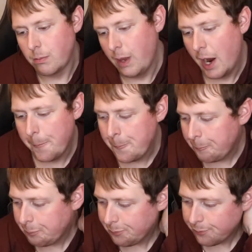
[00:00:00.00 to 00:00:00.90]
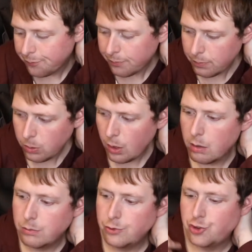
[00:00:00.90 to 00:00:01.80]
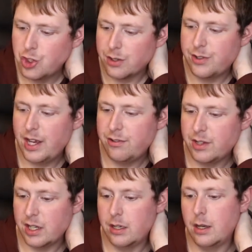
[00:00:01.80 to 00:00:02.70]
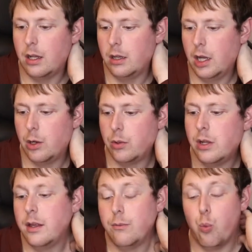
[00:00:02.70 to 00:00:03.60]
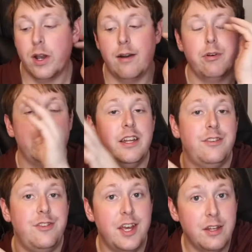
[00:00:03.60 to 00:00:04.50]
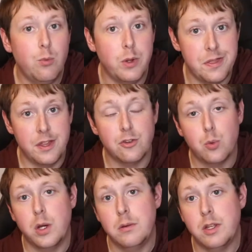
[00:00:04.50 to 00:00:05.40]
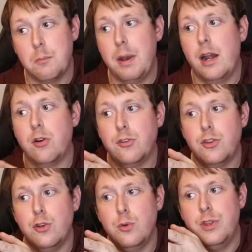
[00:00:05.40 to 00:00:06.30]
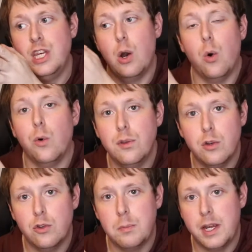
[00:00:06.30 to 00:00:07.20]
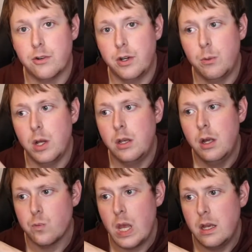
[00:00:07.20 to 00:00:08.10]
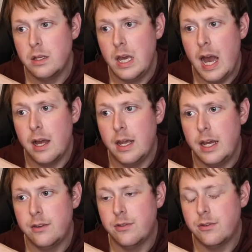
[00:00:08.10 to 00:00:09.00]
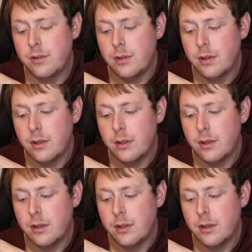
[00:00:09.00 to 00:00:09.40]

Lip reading: Now, just tasting it alone, whatever they did with this one compared to the old Lewis Bakery one, yeah, it